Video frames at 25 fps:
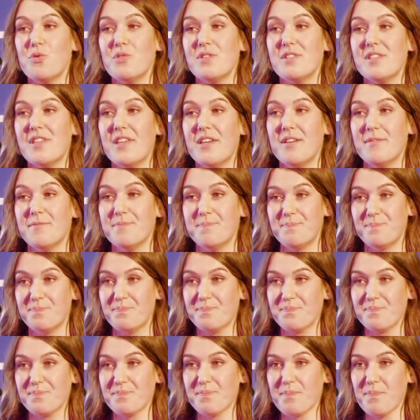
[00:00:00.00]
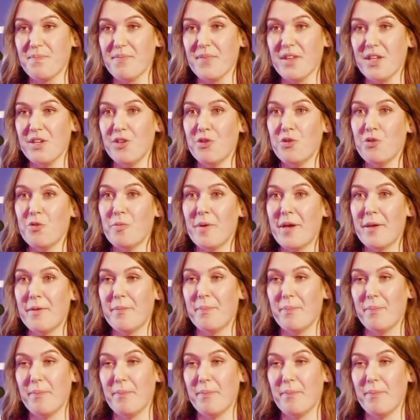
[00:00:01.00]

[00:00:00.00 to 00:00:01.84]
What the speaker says: that, you know, by